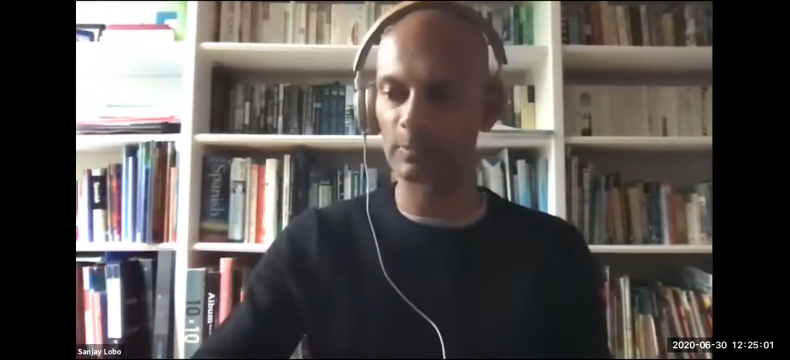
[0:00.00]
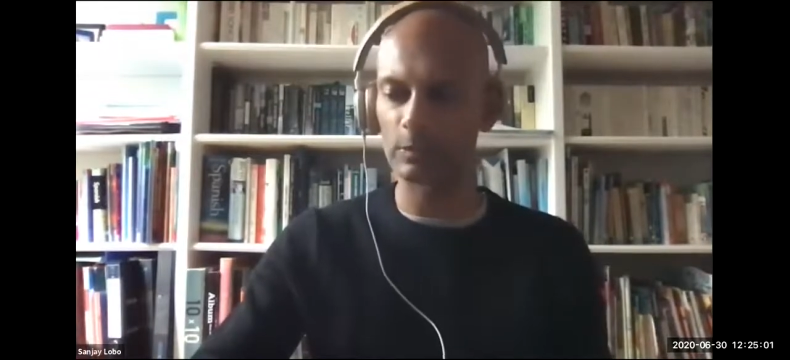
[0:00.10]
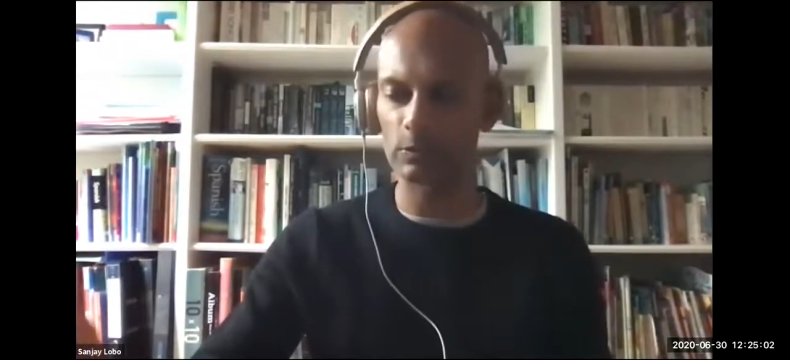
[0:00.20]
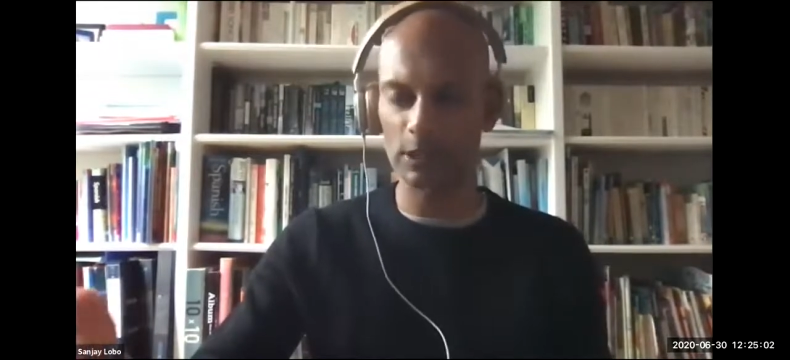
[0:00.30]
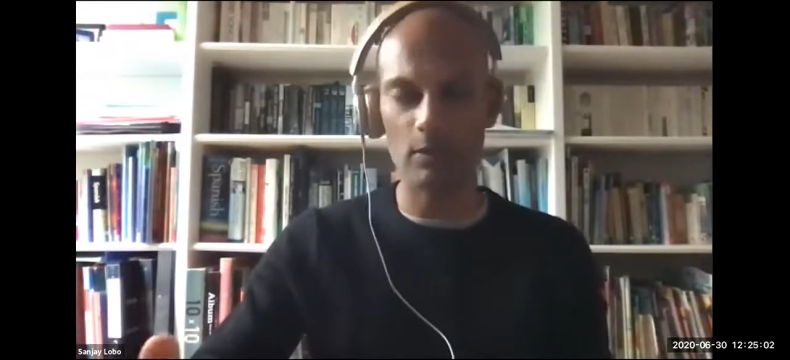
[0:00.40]
But
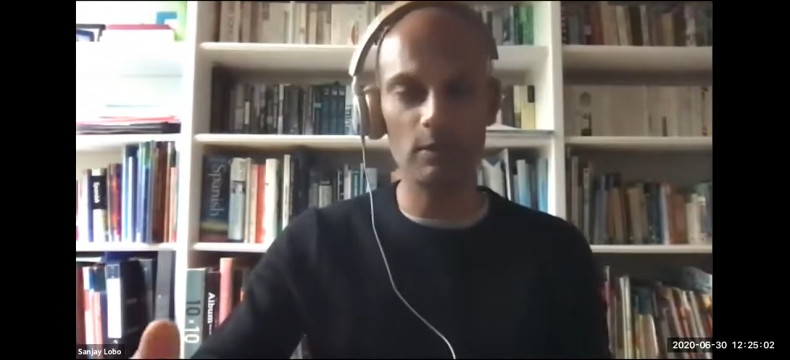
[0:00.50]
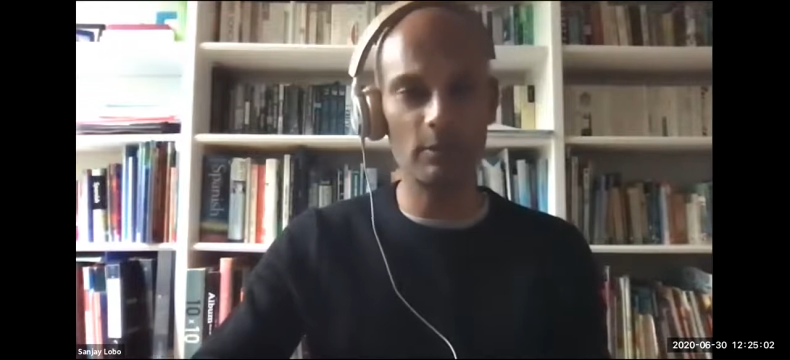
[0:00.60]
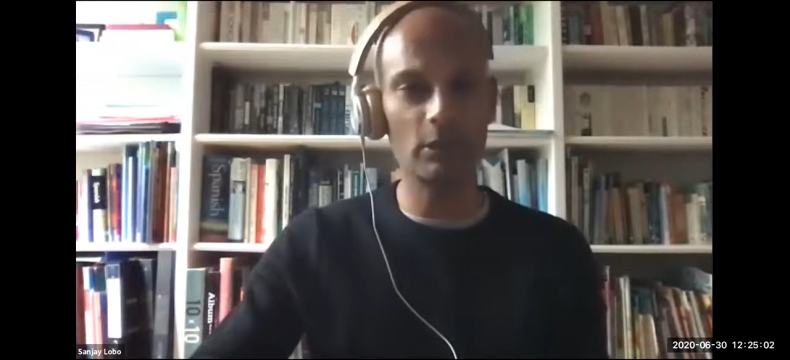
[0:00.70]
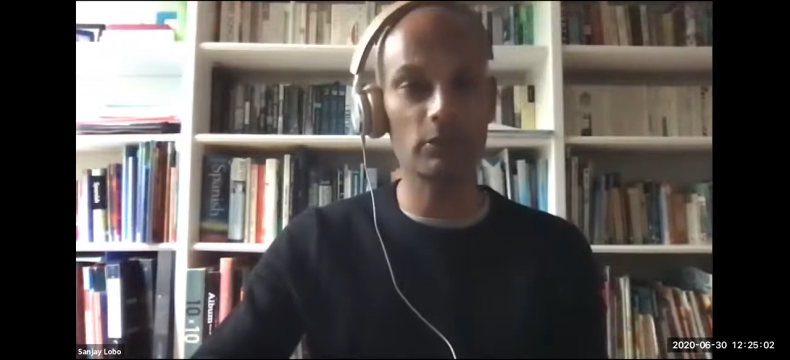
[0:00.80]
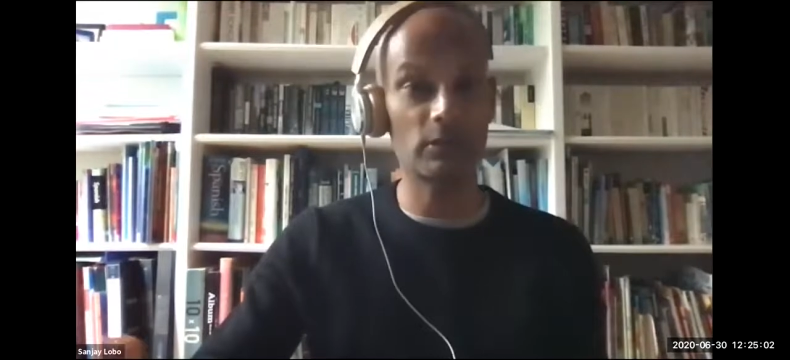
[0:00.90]
it was only
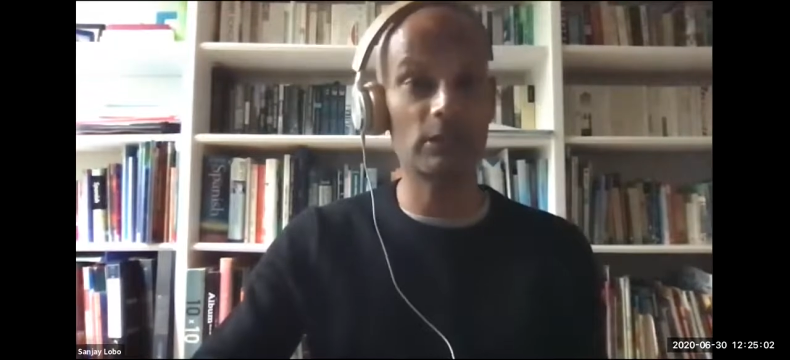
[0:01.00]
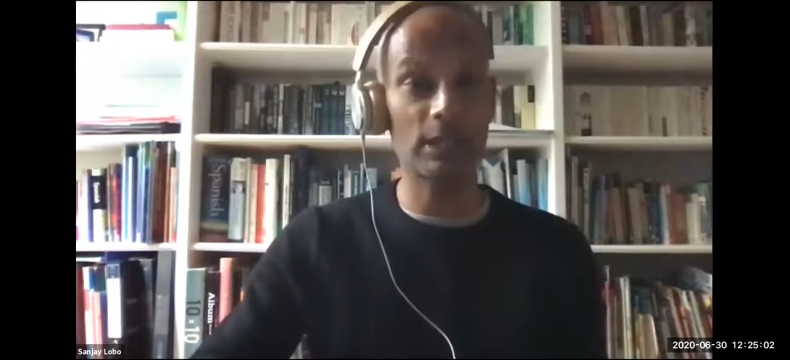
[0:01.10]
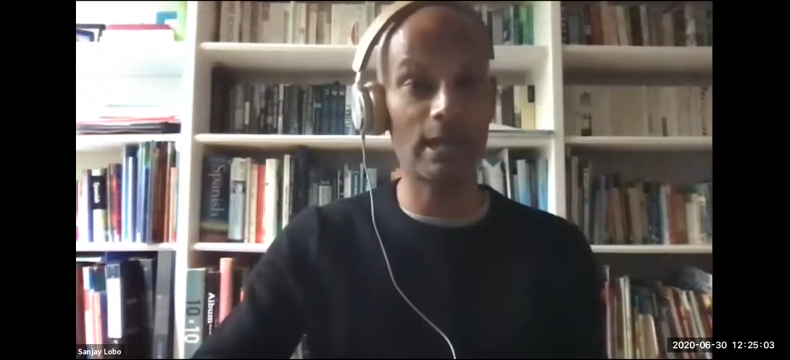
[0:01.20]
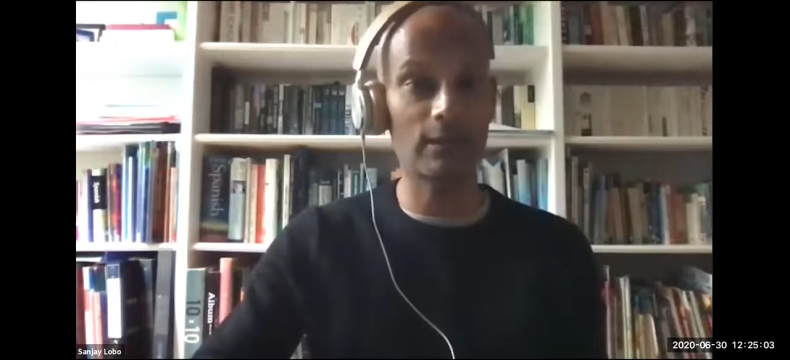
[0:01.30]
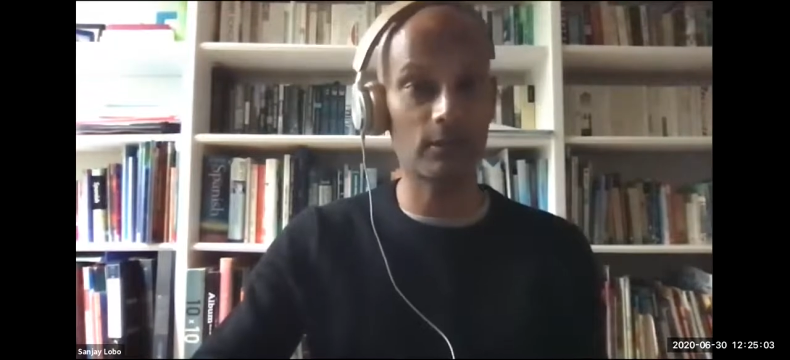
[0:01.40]
because of the
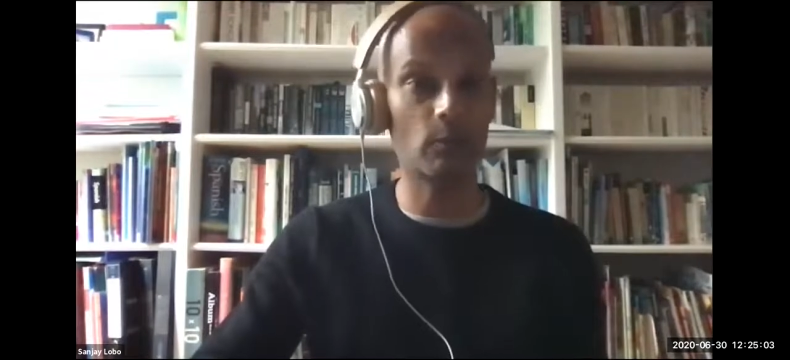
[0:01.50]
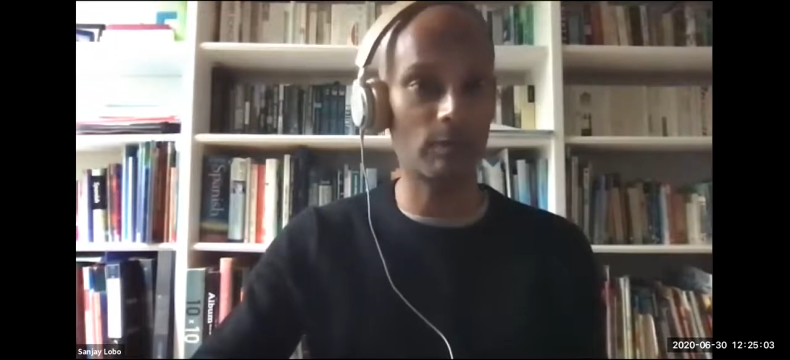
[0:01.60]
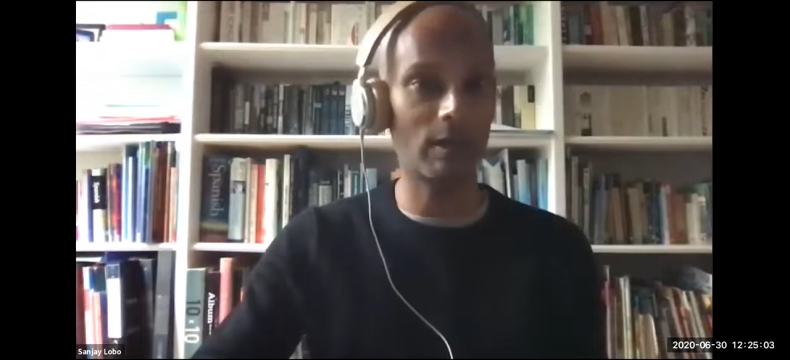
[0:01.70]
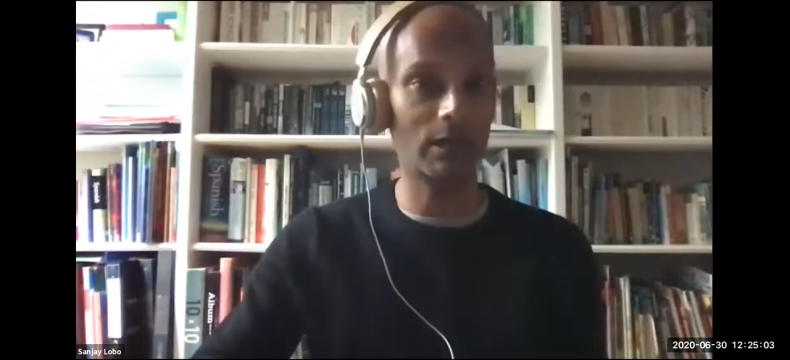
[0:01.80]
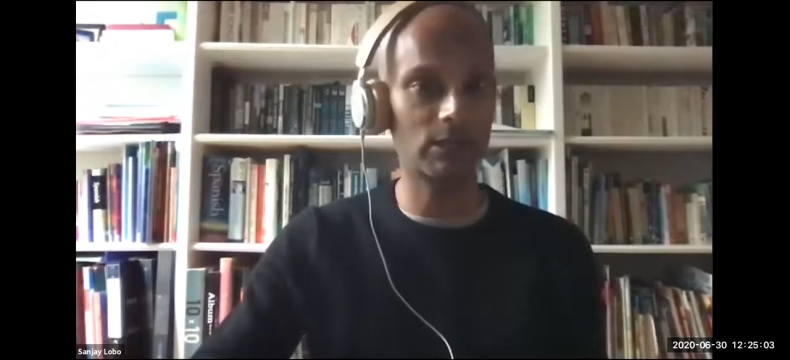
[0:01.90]
tech that we
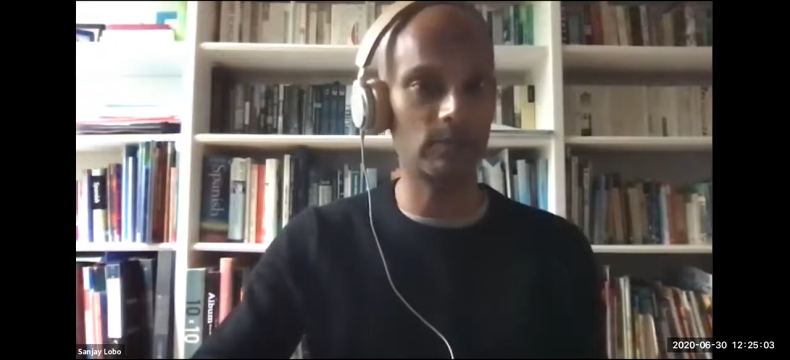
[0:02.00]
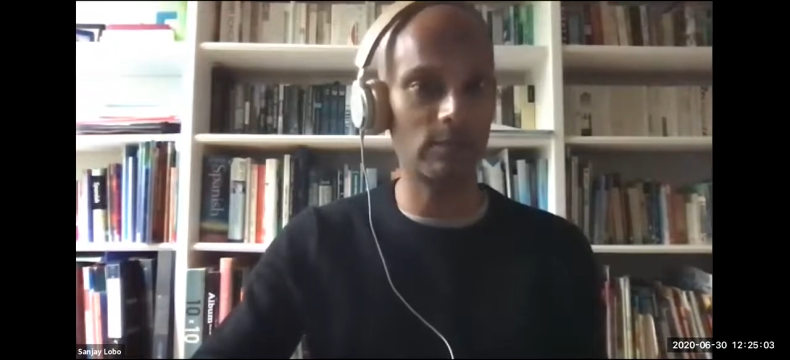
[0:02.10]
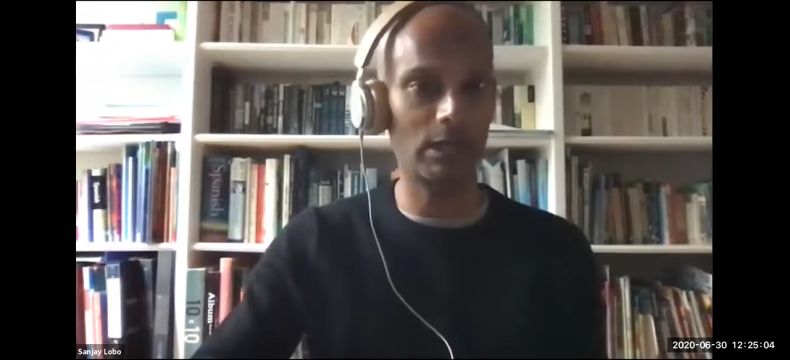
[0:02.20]
managed to be